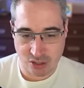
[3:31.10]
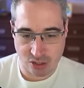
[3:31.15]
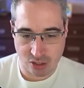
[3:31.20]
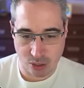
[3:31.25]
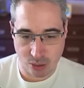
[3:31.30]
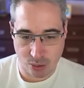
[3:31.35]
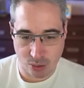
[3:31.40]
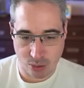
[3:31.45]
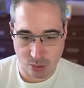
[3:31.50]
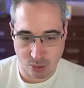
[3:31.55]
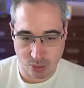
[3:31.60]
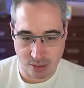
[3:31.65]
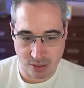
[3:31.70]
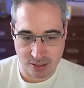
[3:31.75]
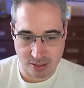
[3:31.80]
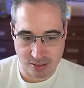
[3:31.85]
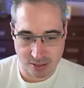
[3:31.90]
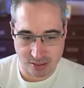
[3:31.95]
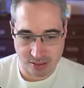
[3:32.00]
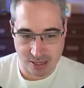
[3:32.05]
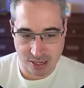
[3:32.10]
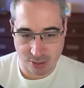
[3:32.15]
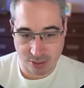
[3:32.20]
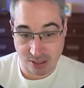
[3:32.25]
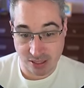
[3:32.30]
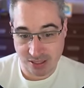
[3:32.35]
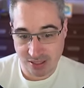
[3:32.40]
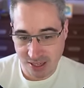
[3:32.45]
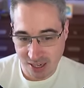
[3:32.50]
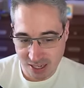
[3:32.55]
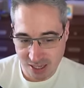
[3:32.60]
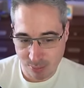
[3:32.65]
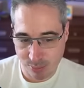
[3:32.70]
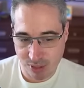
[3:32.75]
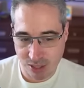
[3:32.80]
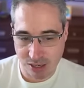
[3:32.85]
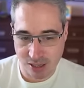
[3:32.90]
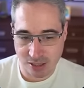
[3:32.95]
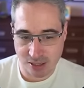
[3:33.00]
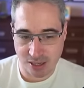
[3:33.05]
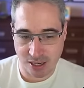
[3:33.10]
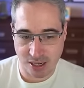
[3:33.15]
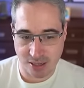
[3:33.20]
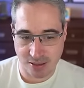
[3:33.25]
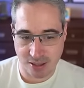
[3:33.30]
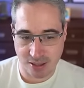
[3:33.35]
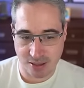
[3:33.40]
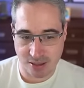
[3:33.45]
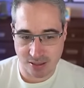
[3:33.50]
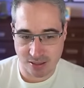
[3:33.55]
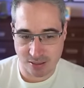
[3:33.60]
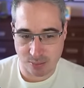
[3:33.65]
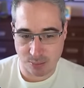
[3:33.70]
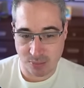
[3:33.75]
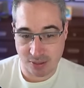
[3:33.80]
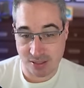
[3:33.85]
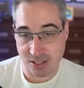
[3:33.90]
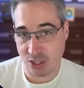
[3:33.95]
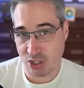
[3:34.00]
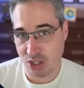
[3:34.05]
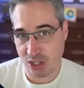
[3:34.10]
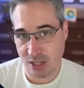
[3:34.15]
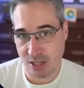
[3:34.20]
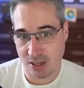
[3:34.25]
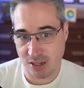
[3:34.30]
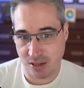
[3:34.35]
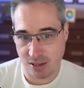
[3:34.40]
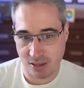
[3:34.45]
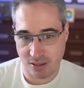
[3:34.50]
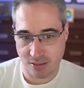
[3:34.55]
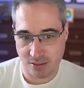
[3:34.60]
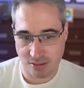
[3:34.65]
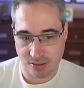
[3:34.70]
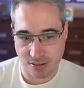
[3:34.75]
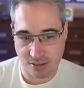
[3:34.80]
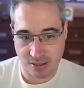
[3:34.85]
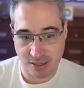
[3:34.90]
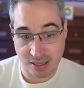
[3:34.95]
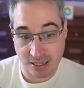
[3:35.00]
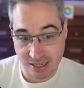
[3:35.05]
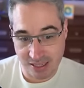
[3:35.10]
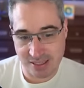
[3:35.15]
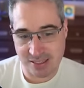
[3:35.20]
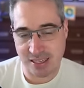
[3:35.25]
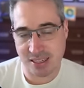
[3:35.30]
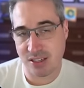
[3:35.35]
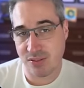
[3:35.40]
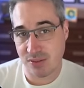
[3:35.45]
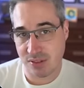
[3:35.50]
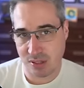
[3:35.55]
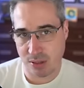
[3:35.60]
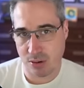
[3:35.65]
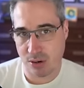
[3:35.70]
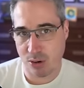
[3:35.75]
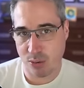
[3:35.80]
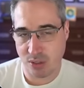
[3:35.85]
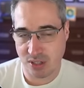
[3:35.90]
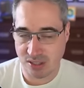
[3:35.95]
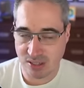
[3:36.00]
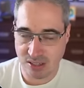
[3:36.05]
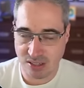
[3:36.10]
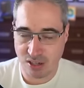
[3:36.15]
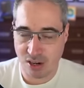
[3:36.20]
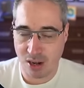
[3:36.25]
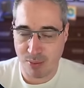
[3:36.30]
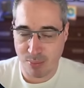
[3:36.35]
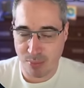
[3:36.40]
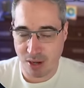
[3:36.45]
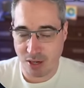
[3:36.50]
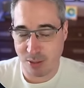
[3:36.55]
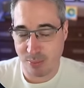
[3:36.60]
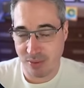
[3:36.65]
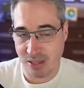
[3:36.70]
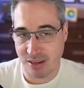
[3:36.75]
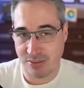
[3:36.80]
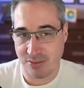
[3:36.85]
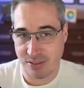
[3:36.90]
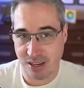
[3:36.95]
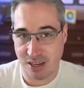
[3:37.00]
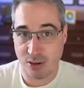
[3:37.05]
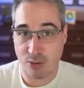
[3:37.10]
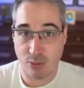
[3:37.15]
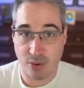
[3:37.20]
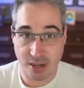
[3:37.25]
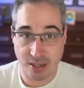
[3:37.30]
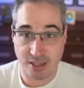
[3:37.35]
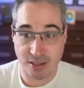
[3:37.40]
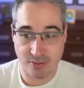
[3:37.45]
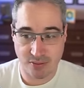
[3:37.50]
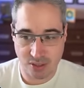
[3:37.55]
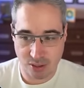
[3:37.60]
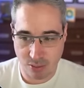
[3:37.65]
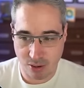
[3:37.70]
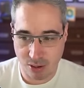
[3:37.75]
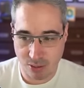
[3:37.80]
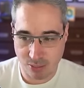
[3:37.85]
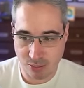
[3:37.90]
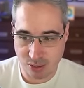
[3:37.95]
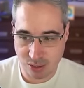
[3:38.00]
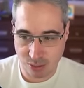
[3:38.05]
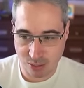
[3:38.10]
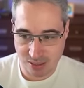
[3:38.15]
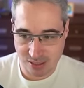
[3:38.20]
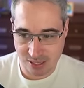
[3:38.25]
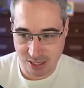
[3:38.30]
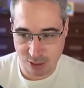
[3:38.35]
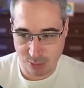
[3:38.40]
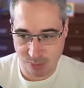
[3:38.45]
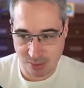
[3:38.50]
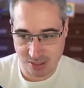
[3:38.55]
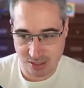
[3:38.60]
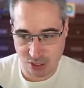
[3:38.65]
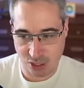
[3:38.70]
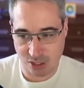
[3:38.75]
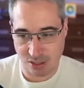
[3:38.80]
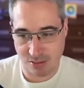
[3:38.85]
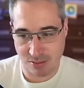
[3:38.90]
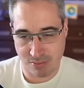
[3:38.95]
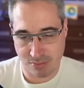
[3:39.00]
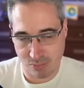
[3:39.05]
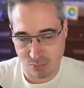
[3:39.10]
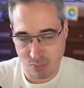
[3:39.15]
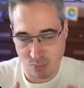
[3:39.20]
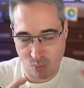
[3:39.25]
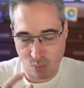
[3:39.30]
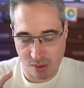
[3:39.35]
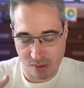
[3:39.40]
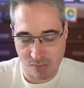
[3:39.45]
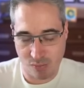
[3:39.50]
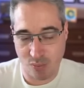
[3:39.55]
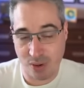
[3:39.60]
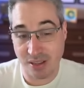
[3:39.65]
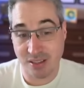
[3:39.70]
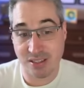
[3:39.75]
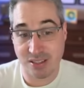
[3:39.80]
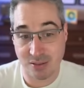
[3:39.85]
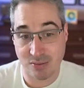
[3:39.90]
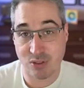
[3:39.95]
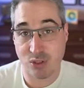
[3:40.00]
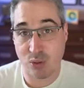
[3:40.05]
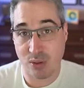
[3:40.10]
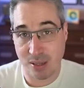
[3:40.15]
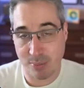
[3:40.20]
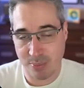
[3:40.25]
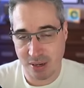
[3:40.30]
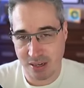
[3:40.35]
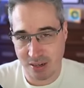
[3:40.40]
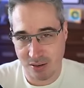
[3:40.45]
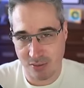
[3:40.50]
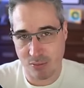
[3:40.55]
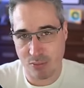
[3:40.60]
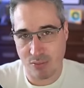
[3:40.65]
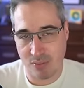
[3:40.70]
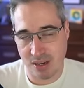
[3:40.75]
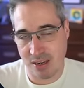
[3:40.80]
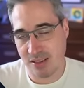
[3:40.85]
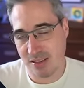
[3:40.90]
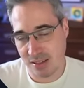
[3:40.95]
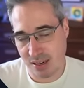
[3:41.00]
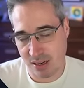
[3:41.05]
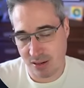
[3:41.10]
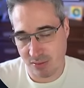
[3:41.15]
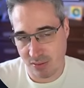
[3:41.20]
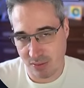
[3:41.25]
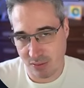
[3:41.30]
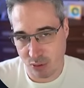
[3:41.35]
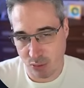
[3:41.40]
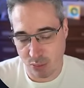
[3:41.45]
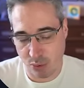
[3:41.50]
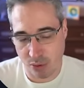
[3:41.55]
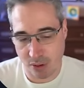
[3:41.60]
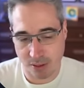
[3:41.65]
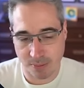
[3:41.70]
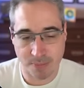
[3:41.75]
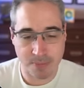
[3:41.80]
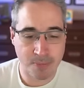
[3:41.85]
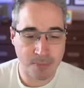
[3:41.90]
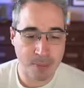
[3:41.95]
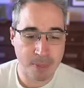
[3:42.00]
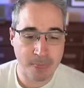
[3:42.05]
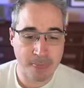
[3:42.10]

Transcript: Just so this is now the containing block, and then this positioning is an inset of 0, which is the top, bottom, left, and right of 0. So it's now positioned with relative to the button instead of the viewport.